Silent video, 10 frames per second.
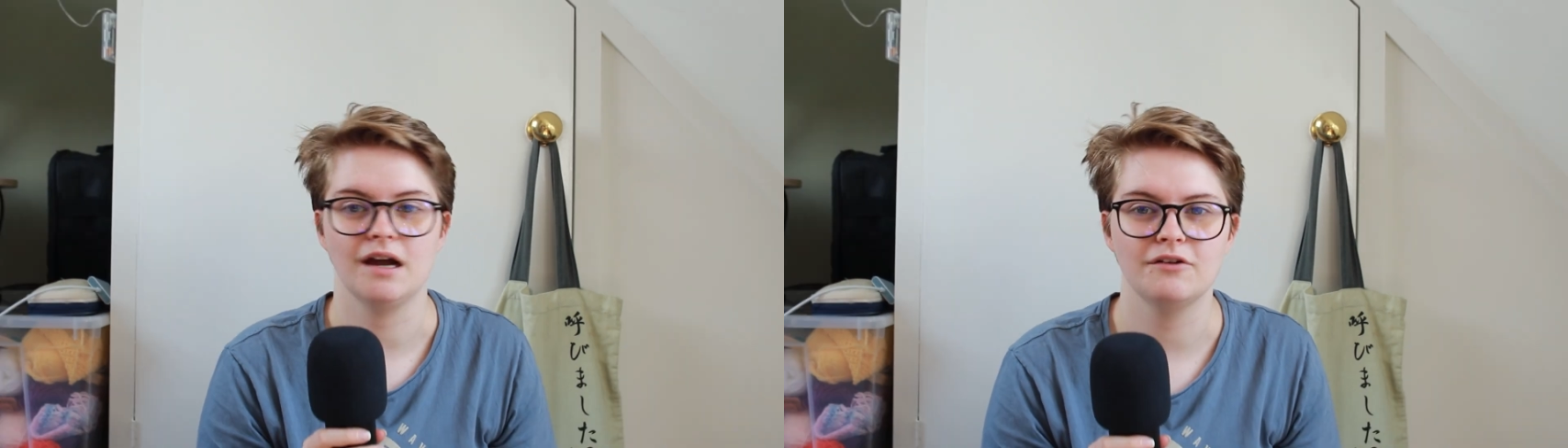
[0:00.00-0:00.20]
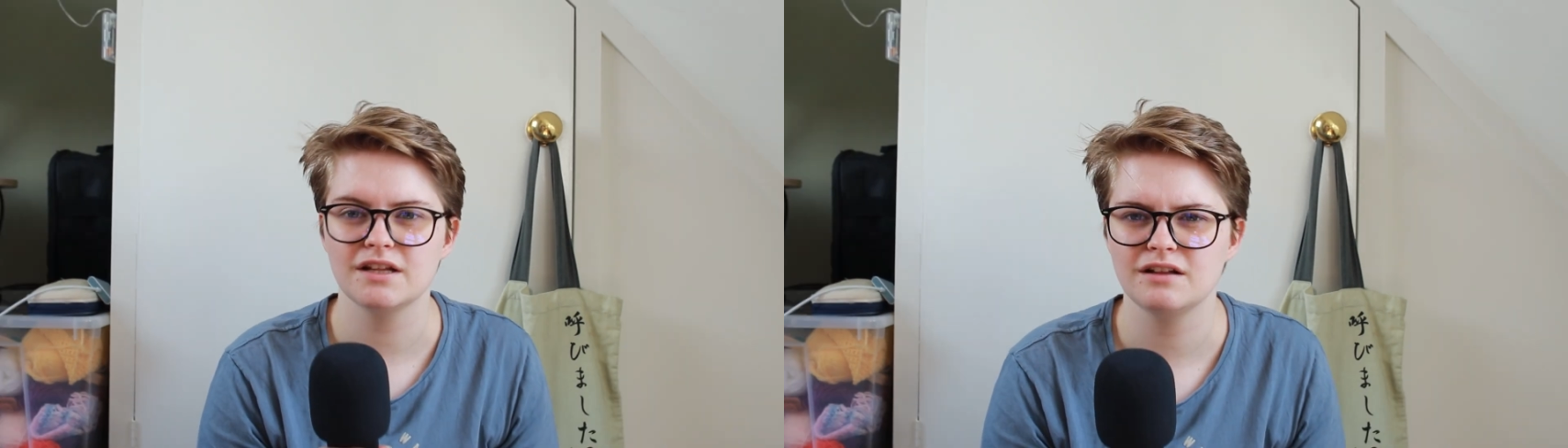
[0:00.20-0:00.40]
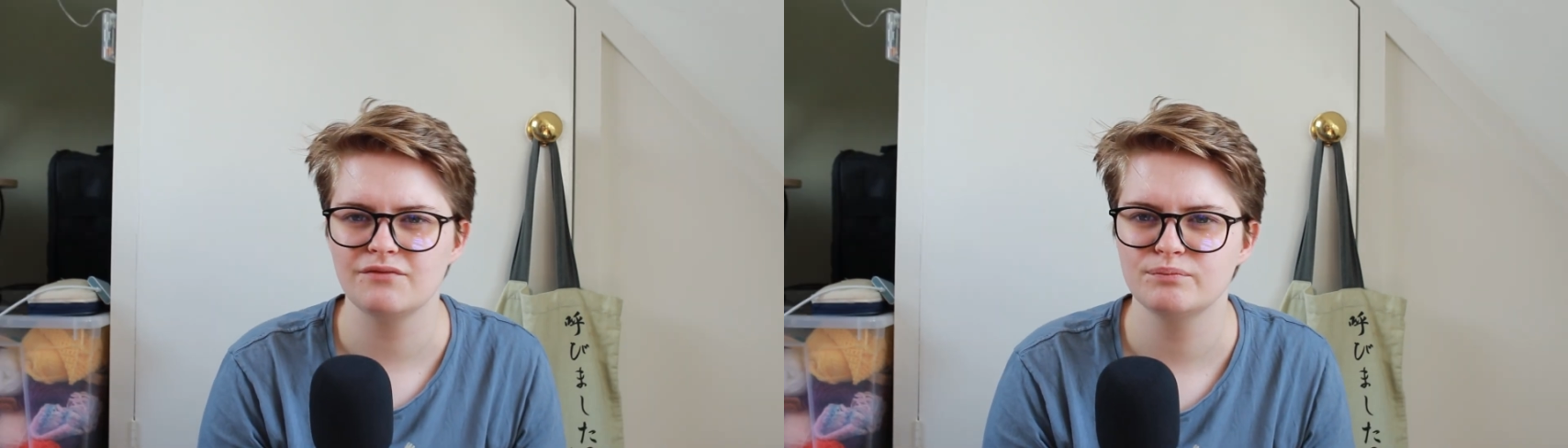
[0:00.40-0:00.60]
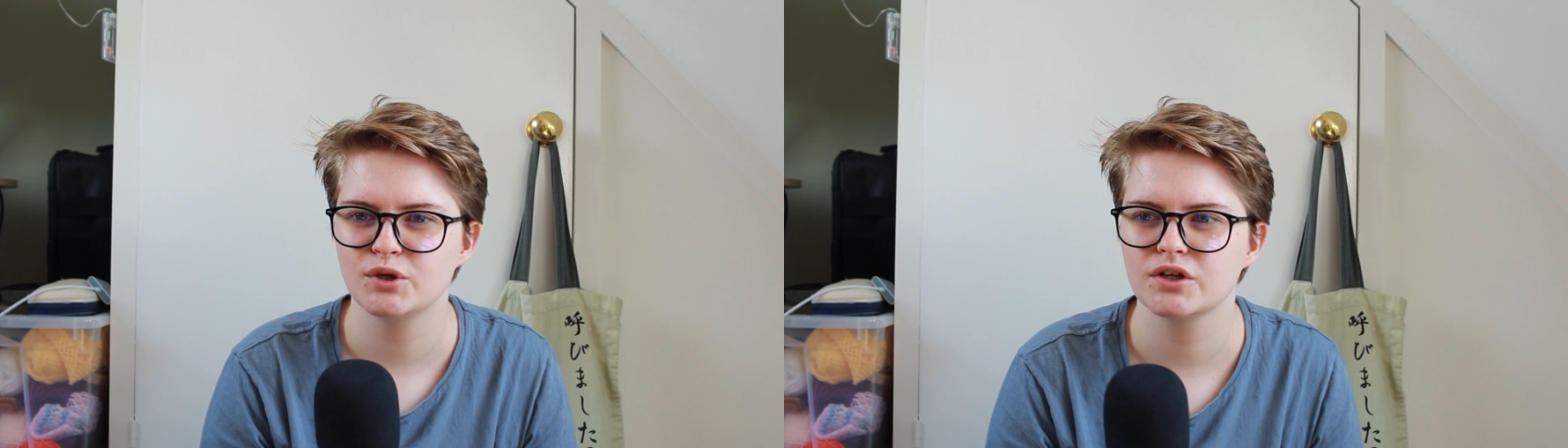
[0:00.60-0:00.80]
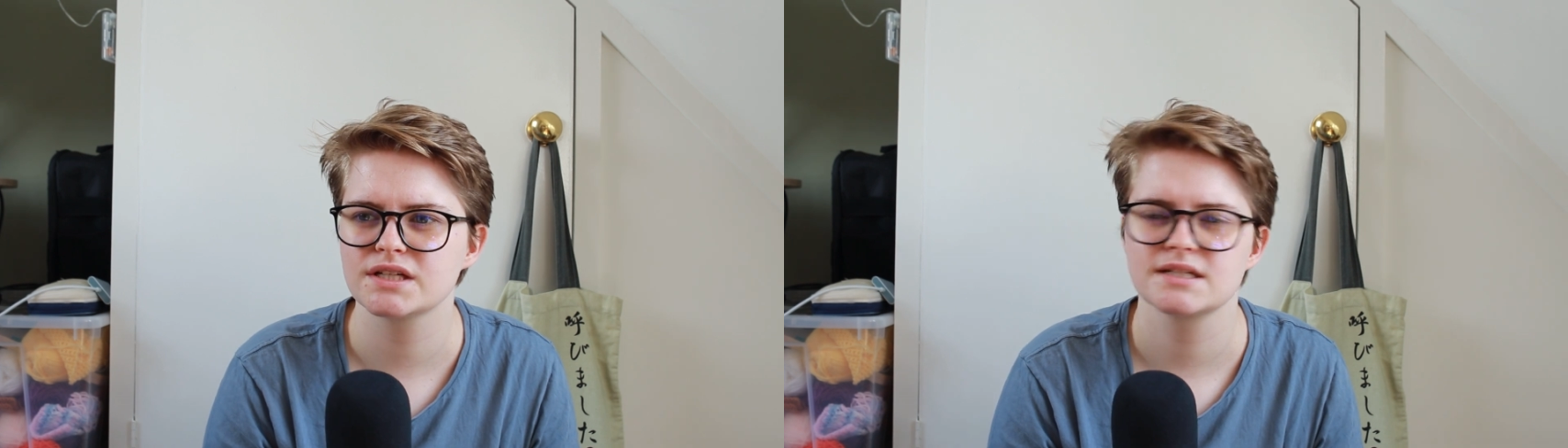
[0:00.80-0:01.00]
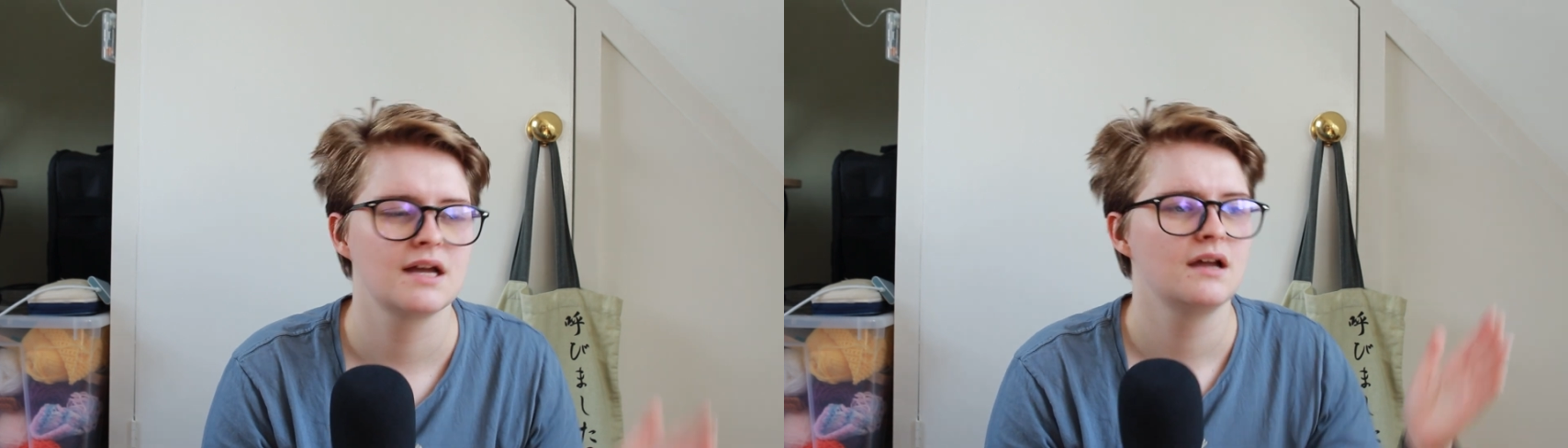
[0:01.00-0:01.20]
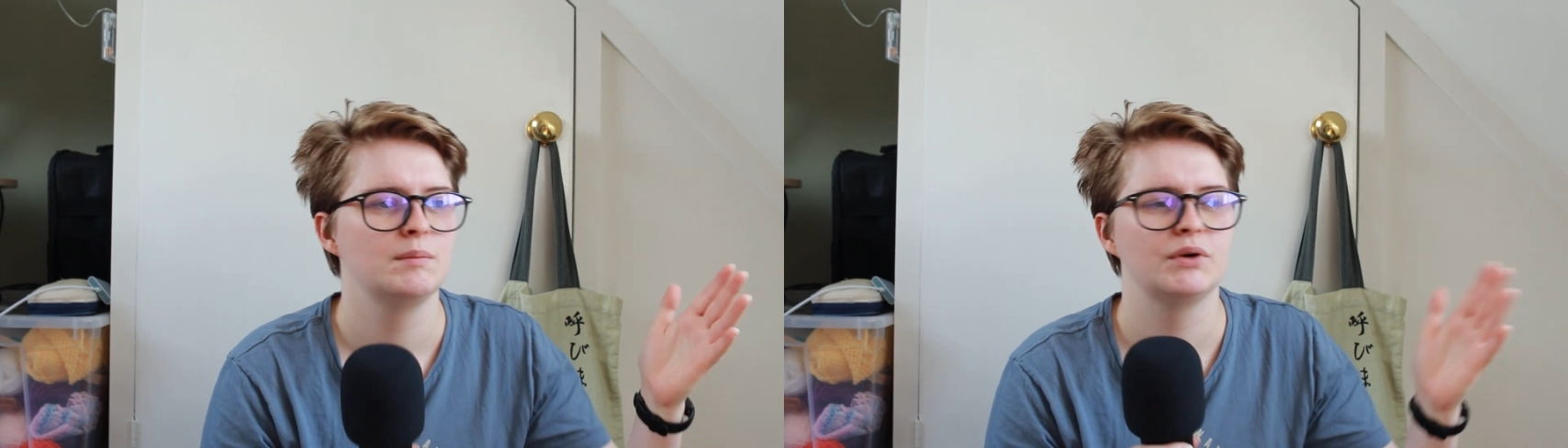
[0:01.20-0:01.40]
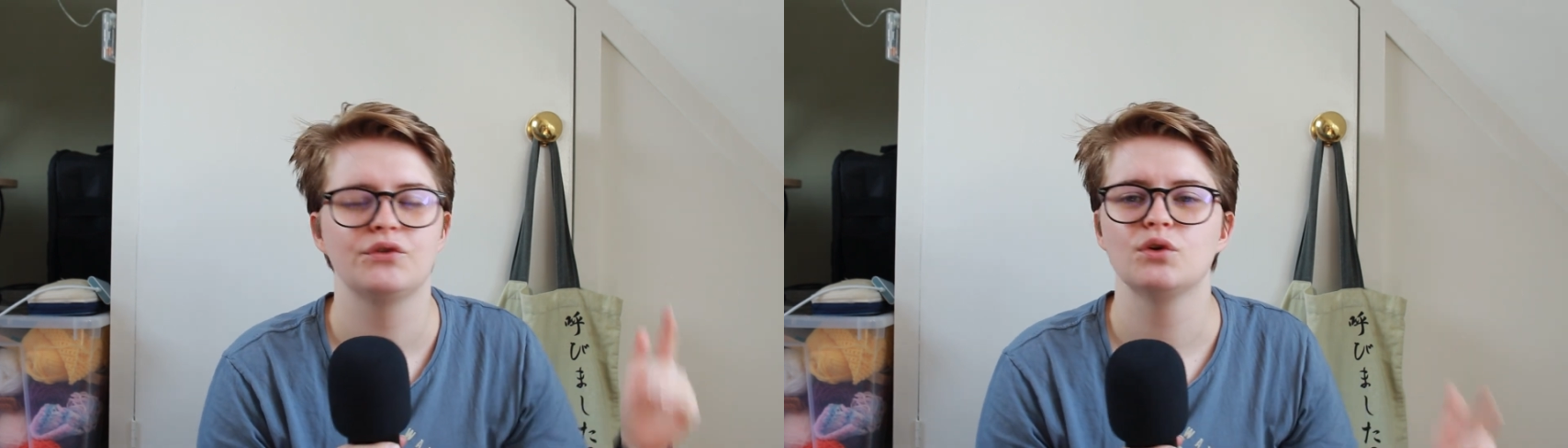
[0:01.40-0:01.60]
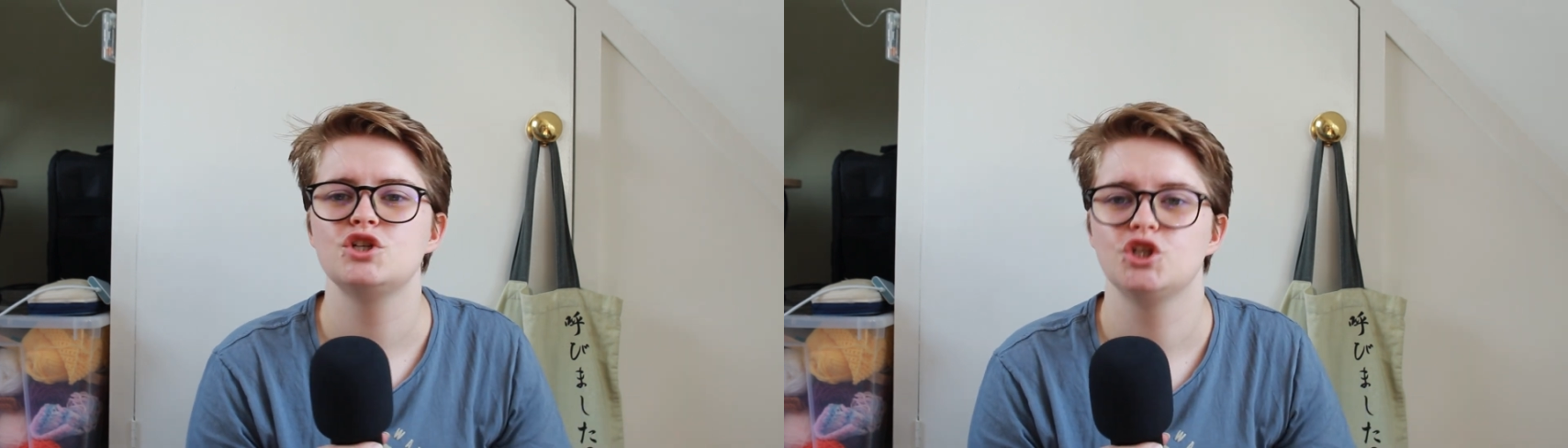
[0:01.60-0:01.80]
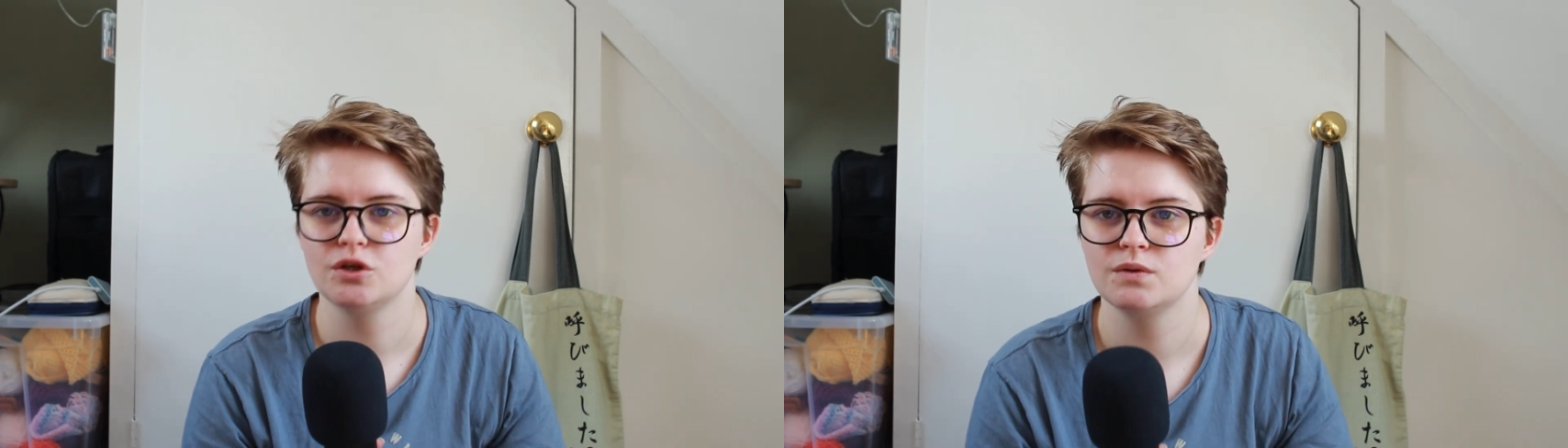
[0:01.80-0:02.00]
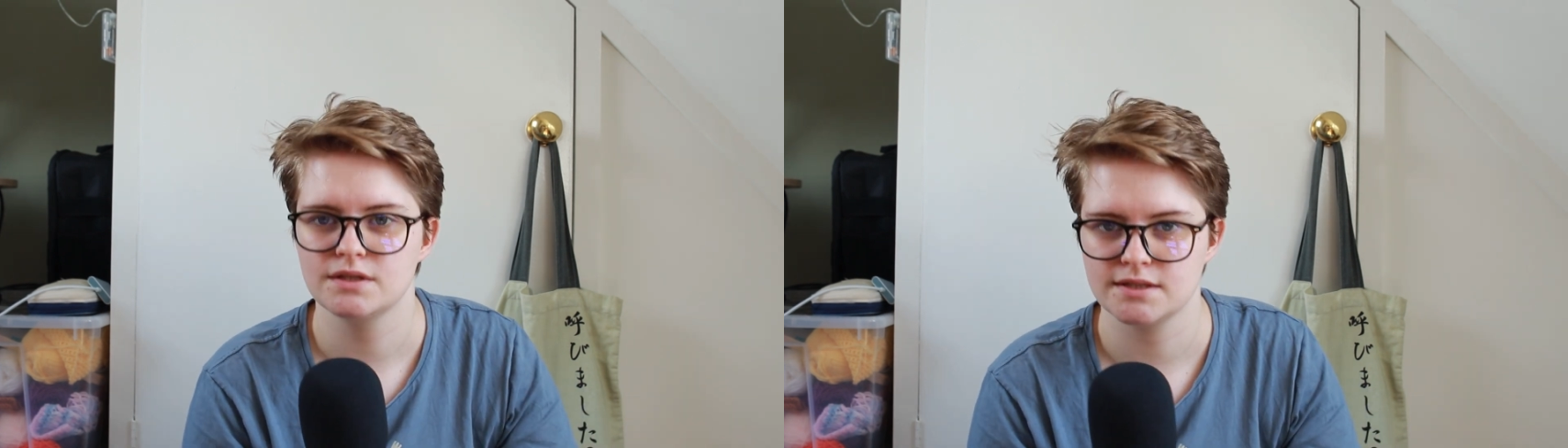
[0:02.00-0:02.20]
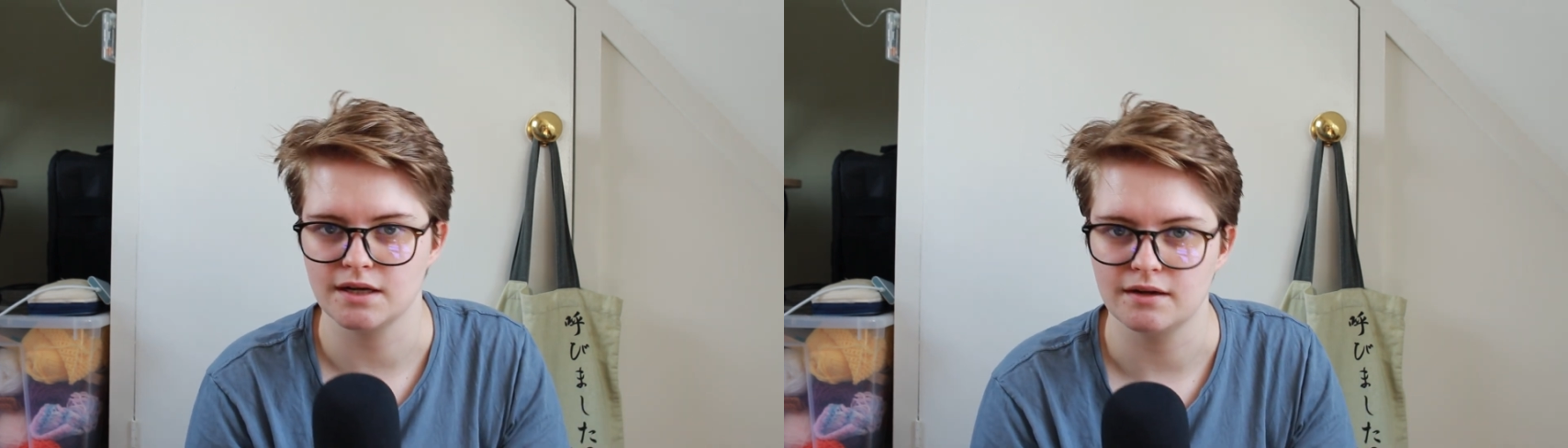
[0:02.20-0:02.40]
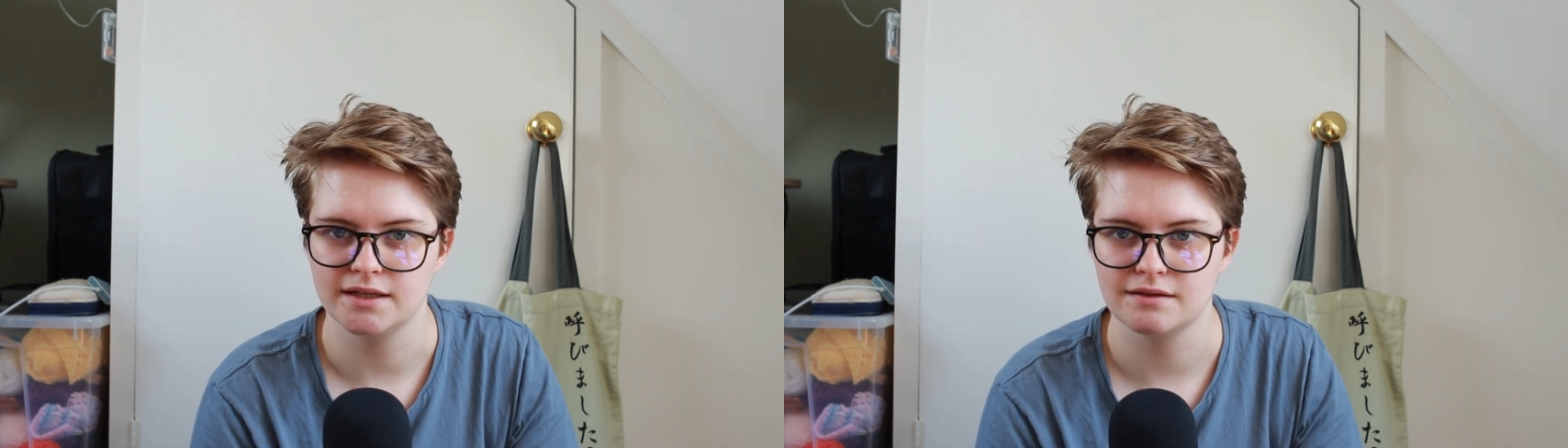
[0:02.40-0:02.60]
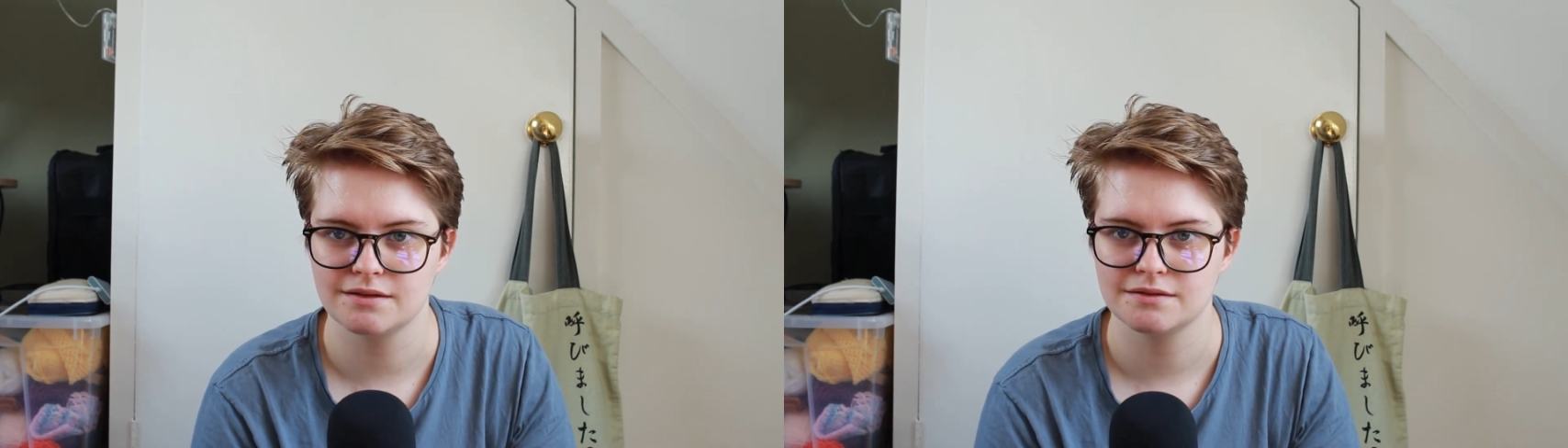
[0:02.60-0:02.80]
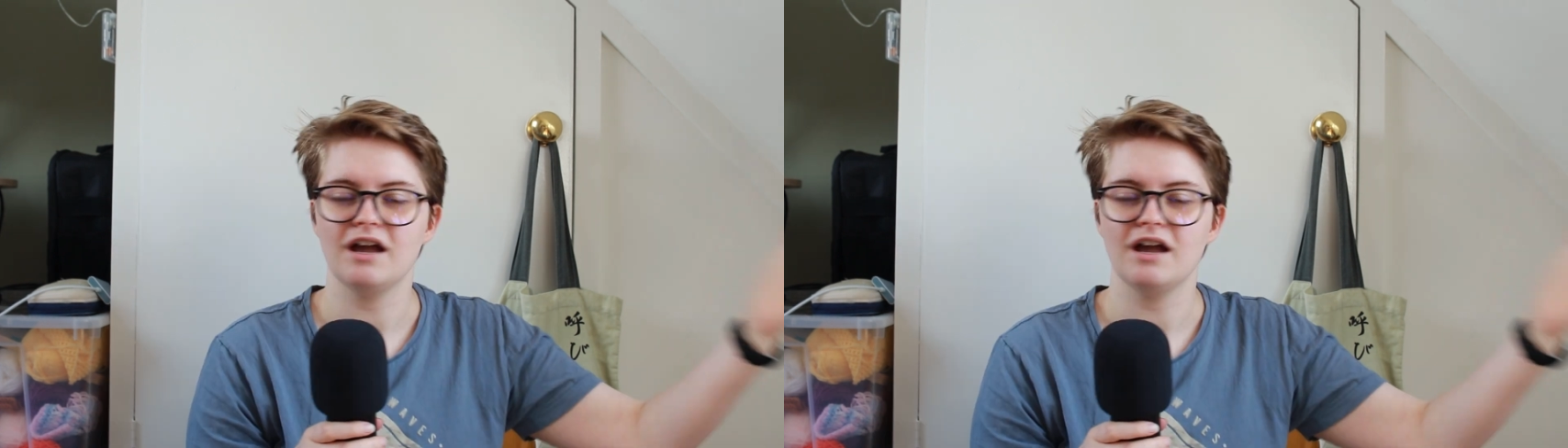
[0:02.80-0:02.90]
I read 11 books before June started.